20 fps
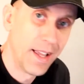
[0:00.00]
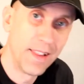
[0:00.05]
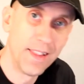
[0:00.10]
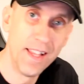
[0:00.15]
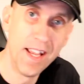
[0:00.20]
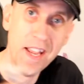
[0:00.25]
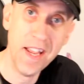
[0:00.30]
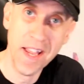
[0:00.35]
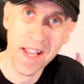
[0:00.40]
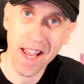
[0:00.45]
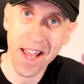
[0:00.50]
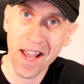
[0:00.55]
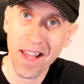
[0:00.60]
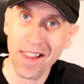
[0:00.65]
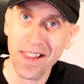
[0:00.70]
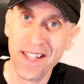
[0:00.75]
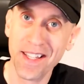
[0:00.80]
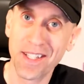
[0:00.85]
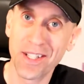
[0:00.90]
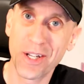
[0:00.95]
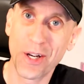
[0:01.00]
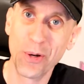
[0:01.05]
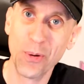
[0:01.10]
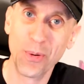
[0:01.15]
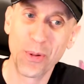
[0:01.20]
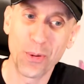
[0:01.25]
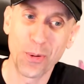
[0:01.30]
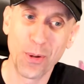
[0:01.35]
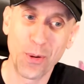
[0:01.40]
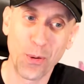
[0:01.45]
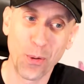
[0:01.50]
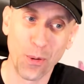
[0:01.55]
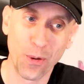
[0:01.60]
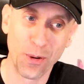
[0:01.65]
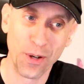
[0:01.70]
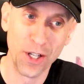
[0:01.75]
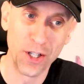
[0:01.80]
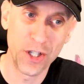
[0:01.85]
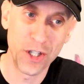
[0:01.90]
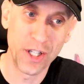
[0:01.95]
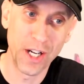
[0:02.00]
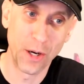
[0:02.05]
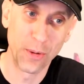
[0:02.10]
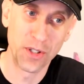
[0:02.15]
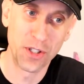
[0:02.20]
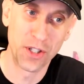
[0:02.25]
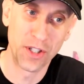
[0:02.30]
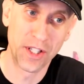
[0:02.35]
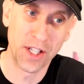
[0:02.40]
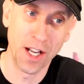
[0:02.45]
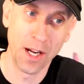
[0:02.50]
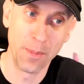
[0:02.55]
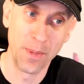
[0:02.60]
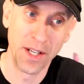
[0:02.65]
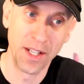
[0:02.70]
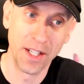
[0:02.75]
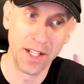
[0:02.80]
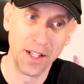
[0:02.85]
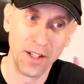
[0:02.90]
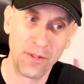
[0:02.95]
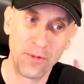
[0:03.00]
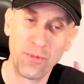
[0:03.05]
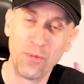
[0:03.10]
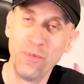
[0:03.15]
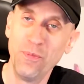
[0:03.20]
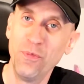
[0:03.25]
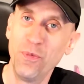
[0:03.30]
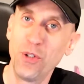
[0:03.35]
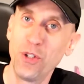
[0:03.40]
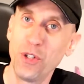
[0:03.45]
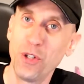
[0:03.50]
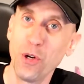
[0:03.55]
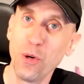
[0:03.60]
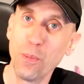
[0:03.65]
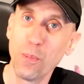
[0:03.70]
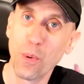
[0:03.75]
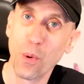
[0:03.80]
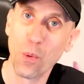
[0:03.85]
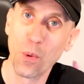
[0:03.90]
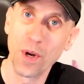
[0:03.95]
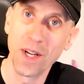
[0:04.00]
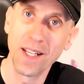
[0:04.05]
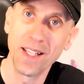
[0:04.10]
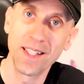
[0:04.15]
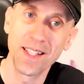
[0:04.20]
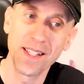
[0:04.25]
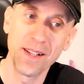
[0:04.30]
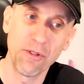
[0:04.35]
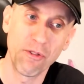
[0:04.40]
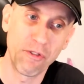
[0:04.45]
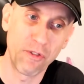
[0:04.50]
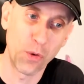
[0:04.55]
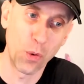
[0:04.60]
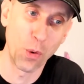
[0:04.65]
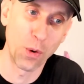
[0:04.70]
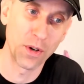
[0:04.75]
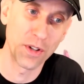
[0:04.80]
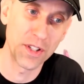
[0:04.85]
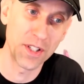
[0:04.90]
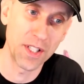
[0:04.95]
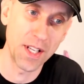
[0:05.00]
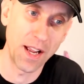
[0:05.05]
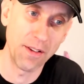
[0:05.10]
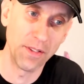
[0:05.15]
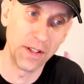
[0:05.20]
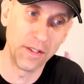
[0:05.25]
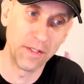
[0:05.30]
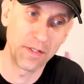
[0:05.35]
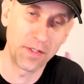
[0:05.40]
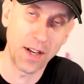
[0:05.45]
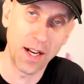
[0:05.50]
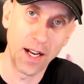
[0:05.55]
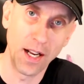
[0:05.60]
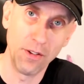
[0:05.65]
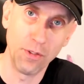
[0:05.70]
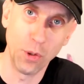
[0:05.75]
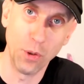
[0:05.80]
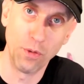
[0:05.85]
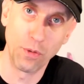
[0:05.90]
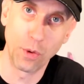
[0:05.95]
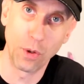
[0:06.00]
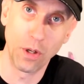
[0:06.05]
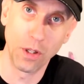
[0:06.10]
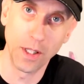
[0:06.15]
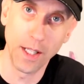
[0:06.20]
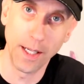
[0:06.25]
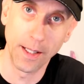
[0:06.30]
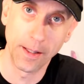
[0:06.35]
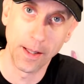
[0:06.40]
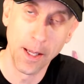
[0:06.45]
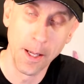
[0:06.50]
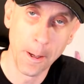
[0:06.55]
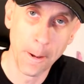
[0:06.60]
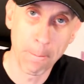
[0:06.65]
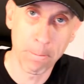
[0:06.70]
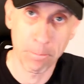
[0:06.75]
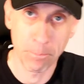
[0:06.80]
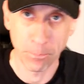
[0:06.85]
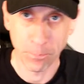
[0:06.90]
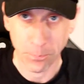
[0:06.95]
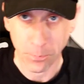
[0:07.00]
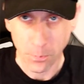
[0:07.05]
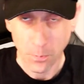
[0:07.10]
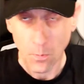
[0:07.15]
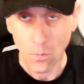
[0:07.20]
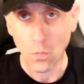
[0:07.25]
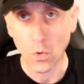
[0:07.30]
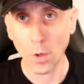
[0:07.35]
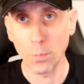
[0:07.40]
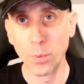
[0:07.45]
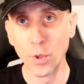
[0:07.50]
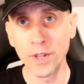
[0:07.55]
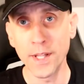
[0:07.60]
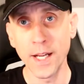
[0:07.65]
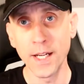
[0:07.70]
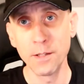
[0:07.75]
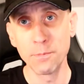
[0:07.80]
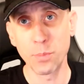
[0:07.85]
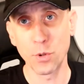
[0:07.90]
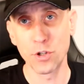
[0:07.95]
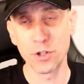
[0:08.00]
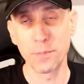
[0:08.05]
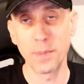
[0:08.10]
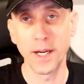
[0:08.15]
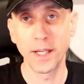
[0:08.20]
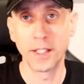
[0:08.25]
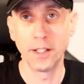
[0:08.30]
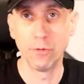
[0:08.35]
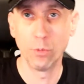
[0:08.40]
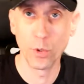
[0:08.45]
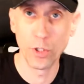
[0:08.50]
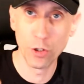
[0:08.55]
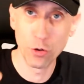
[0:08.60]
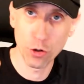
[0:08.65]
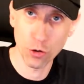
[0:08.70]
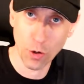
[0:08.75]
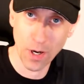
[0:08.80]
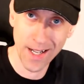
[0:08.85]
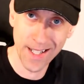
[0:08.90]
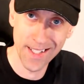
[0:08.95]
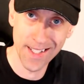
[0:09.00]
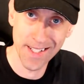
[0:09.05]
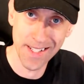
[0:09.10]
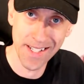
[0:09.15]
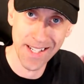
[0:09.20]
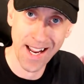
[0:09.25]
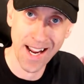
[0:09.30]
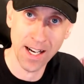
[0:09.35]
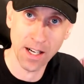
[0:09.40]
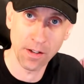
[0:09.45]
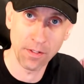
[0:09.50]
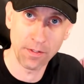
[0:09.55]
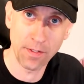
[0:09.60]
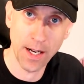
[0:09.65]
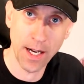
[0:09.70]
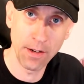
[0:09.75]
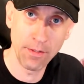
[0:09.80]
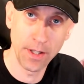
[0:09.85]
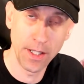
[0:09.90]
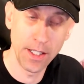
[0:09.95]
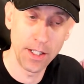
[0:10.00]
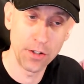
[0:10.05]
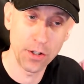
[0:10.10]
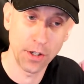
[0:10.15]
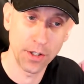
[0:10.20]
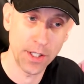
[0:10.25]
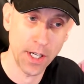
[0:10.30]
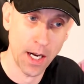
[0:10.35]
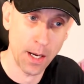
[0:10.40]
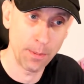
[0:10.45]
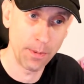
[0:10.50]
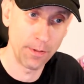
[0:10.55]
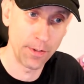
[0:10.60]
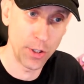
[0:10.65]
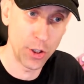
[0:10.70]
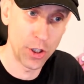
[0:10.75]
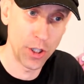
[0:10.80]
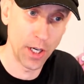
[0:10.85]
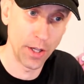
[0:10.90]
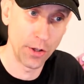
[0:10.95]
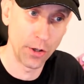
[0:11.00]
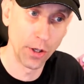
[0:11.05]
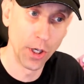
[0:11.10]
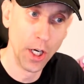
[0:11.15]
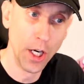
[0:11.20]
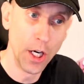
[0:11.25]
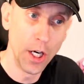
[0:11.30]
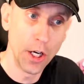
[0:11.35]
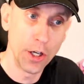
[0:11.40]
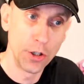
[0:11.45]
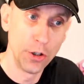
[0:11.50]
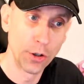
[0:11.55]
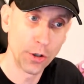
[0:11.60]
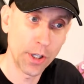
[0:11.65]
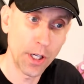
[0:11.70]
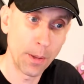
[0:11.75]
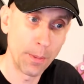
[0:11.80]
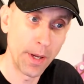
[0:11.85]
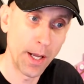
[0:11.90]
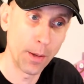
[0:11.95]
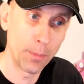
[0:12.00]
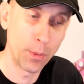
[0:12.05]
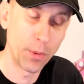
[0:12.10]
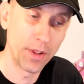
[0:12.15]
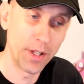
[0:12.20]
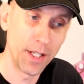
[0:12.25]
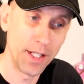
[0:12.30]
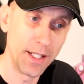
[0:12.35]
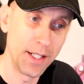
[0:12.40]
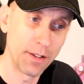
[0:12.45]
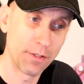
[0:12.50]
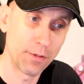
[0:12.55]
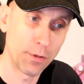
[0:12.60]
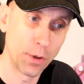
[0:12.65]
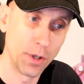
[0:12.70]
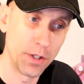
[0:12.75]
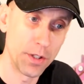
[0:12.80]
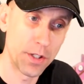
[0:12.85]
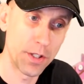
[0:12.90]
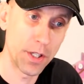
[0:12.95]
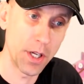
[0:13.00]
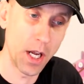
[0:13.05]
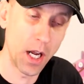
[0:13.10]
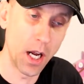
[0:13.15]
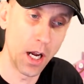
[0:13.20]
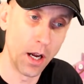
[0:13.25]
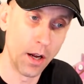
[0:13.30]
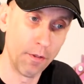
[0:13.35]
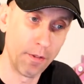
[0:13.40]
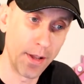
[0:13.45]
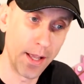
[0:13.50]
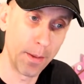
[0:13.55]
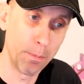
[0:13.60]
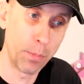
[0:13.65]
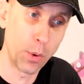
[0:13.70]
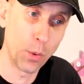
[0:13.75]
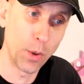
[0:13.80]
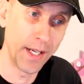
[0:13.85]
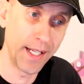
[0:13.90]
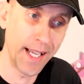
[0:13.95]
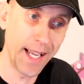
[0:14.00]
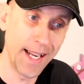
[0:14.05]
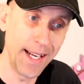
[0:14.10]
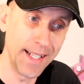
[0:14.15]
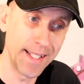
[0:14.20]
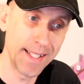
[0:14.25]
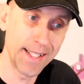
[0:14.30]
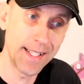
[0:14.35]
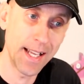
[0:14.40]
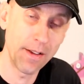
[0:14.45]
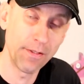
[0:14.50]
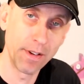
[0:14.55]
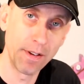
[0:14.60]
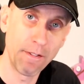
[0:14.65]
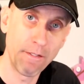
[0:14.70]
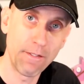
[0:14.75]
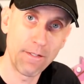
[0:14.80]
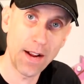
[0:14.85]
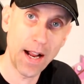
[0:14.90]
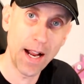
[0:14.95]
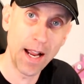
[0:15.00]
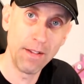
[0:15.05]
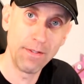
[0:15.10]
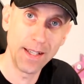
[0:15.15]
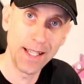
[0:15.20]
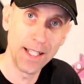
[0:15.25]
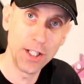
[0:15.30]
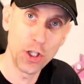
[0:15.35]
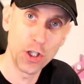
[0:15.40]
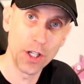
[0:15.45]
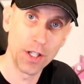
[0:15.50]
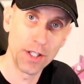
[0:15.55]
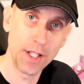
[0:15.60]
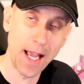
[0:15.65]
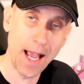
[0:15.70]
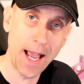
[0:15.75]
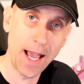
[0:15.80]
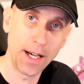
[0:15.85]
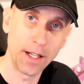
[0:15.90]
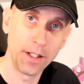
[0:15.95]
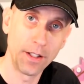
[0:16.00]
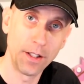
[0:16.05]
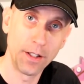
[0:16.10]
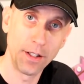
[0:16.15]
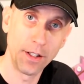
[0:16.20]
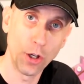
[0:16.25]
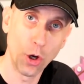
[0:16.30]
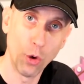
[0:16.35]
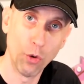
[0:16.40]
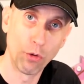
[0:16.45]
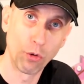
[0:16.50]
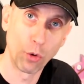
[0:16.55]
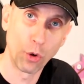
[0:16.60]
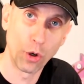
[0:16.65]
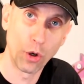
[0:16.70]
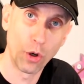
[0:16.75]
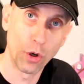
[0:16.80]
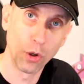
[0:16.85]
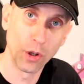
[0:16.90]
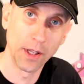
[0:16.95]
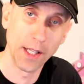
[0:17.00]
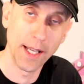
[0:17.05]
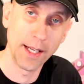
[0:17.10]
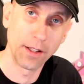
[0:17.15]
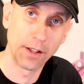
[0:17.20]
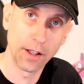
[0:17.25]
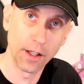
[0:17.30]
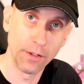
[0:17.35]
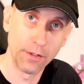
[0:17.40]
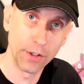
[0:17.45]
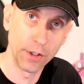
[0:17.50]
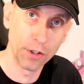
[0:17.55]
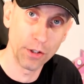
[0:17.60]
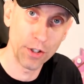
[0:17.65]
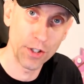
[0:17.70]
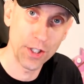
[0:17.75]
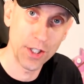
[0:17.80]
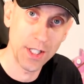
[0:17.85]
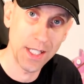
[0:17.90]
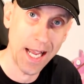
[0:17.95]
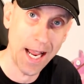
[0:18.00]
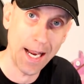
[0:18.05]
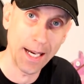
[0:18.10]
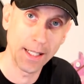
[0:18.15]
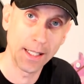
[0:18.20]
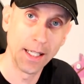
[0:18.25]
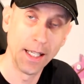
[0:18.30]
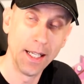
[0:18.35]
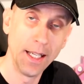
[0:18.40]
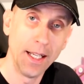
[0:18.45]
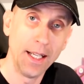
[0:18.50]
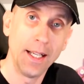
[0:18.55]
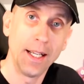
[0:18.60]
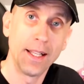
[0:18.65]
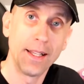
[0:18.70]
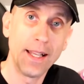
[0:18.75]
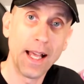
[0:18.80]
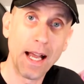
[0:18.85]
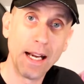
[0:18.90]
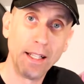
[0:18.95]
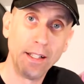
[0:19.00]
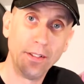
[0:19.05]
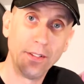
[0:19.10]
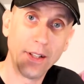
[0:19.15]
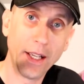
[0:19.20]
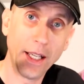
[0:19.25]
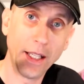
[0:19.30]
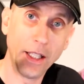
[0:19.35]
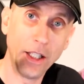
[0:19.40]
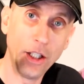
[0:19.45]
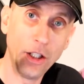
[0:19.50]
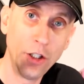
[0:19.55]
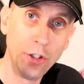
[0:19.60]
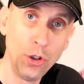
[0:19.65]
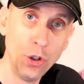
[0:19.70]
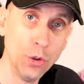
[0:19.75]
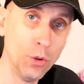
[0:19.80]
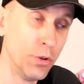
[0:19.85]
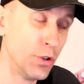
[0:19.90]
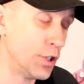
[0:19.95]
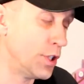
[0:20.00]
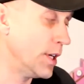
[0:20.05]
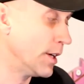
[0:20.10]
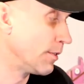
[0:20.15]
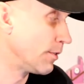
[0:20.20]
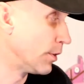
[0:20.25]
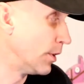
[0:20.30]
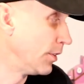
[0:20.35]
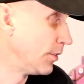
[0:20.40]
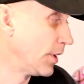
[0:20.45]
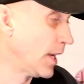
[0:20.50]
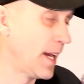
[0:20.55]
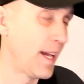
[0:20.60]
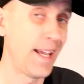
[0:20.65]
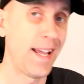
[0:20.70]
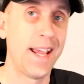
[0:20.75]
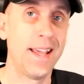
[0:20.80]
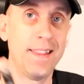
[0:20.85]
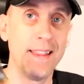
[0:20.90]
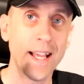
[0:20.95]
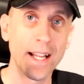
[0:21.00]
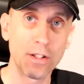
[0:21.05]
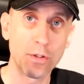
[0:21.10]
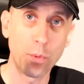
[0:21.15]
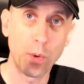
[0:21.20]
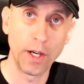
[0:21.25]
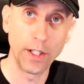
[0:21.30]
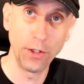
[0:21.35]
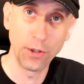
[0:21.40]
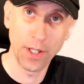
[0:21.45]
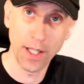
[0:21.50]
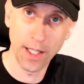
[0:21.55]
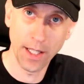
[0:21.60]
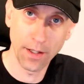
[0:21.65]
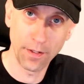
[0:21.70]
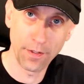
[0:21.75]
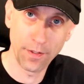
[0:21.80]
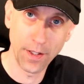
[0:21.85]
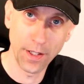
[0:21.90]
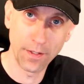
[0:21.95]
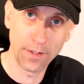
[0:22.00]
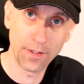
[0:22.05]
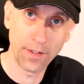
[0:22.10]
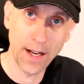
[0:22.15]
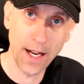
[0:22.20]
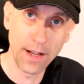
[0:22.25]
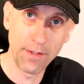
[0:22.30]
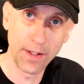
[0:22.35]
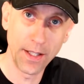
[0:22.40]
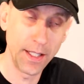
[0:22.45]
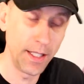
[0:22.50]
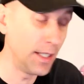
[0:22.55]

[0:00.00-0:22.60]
this 2 3/4 inch shell, which is coming in at 2.475 overall length. Put that in perspective, when you try and stack 5 of these on top of each other, you're coming up with a difference of 0.875 inches added to the overall length of your stack. That is a huge difference, and that's why you can't fit 5 of